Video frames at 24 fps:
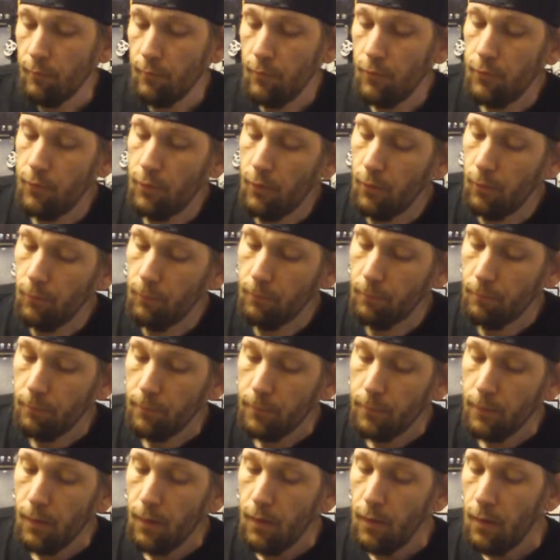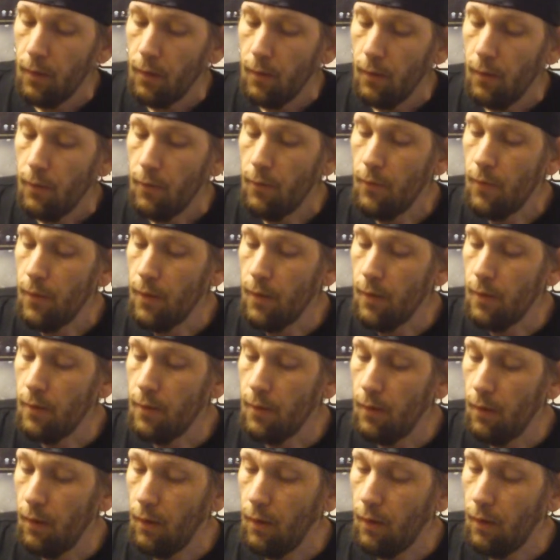So
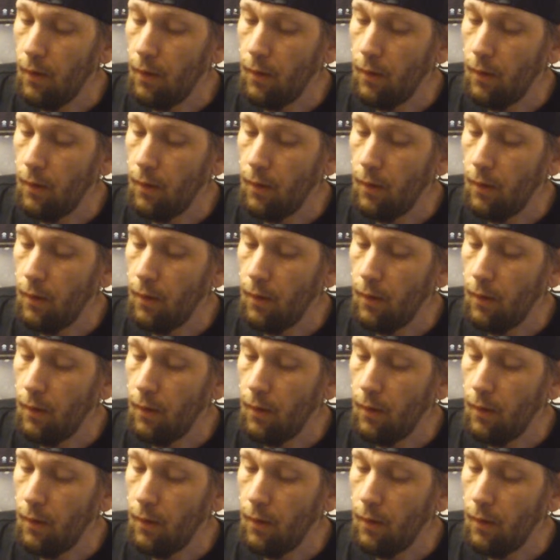then,